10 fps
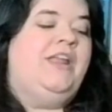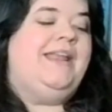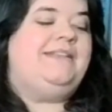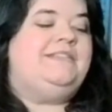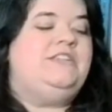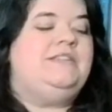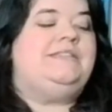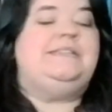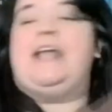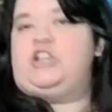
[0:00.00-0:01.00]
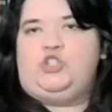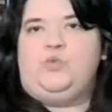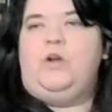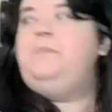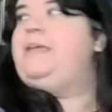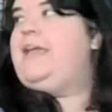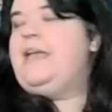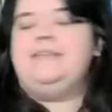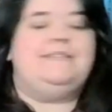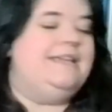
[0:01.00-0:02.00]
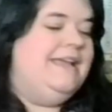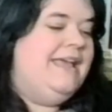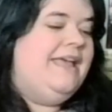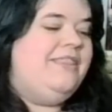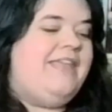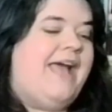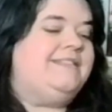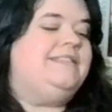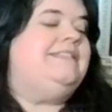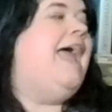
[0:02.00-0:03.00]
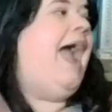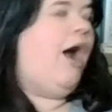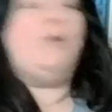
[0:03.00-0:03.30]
it sexual because that's how